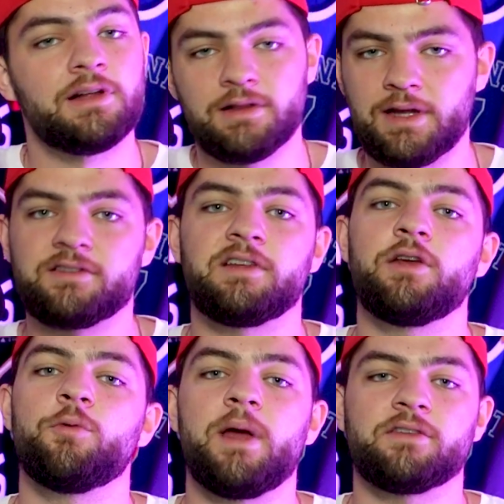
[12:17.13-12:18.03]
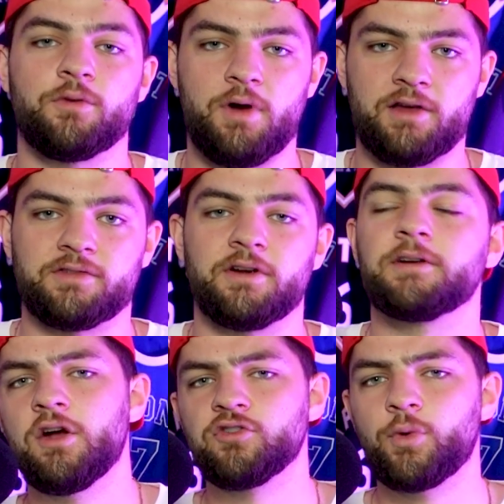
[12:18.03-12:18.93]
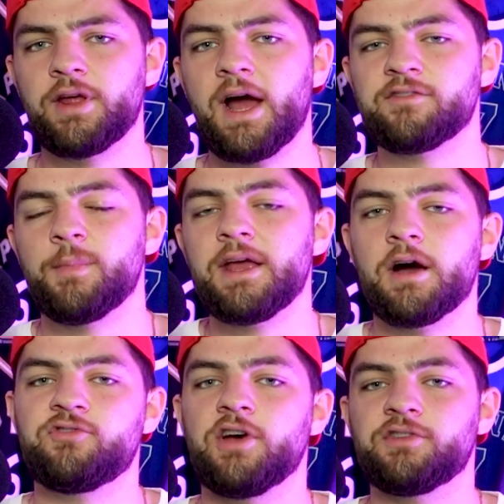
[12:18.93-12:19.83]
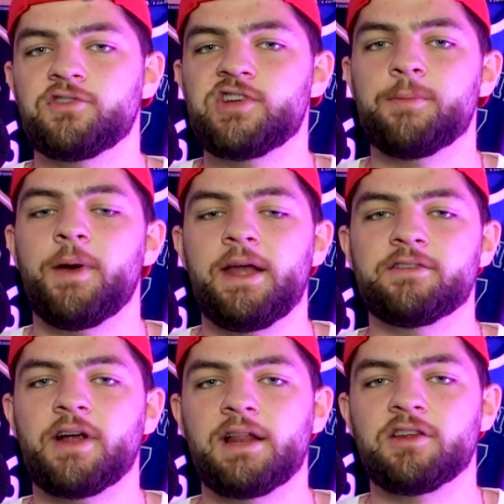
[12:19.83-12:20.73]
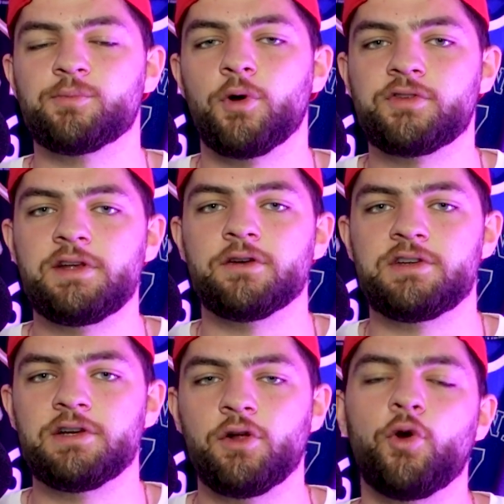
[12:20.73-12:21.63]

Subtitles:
Let's see who makes the roster. So what do you guys make of Justin Champagnie signing this multi-year deal?